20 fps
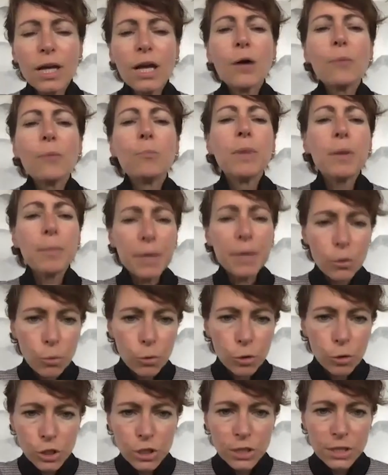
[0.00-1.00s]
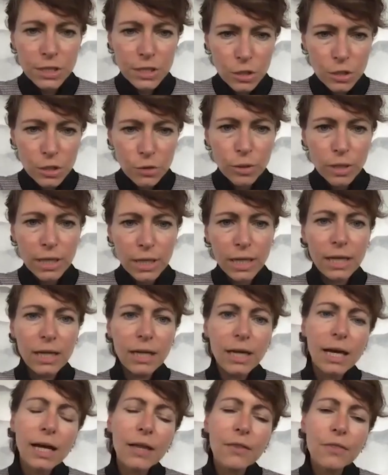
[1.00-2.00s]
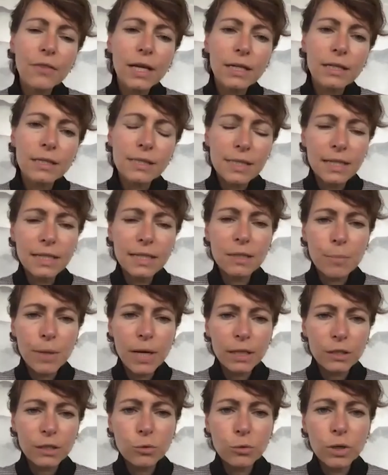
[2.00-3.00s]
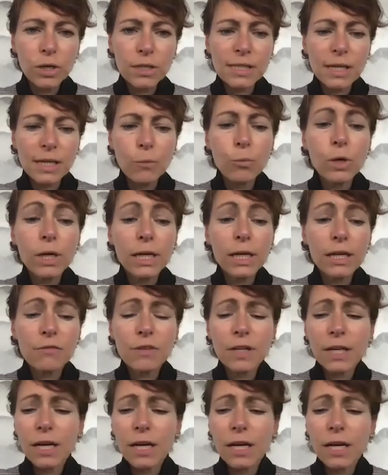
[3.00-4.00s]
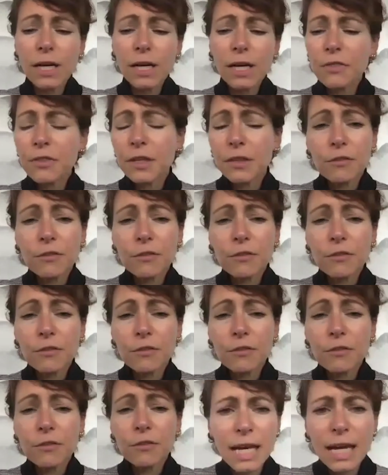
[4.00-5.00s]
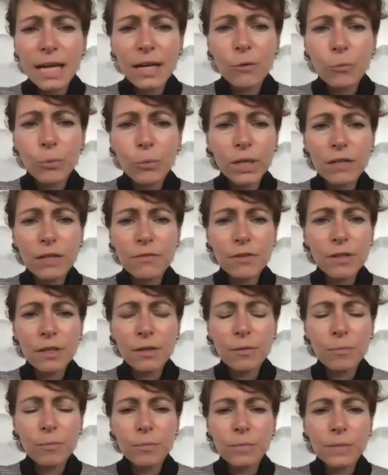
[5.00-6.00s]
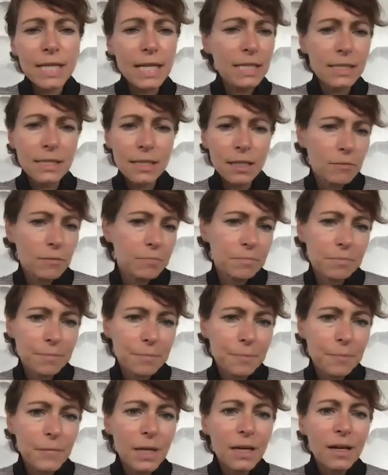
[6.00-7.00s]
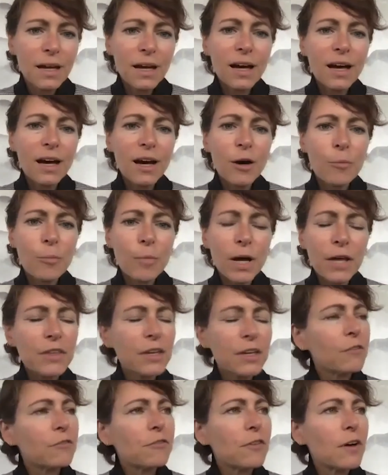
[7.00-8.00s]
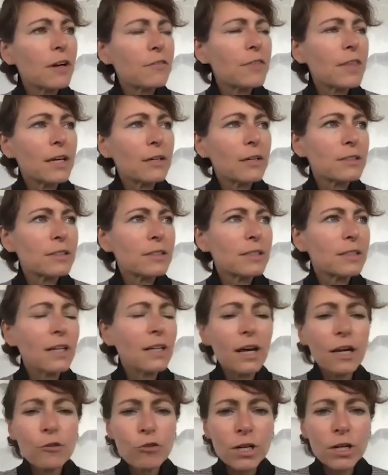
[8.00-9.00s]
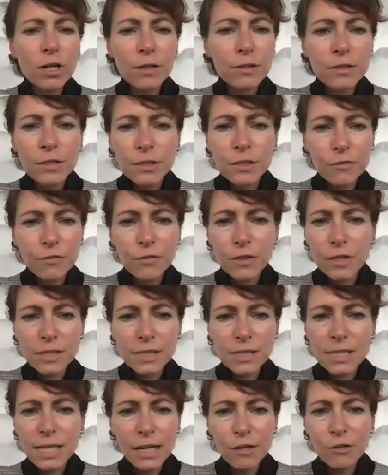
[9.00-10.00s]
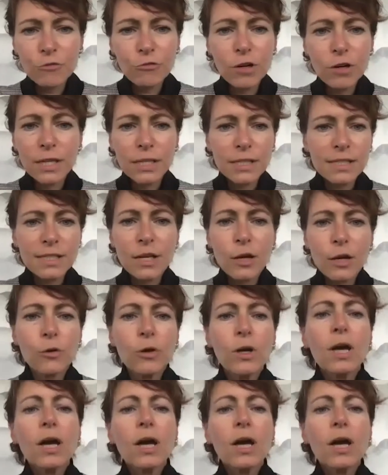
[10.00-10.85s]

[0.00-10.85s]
mimic what she's doing and then send it back to us. And we're giving, I think the first 10, we're giving them data. I think 5,000 naira to the first 10, right? So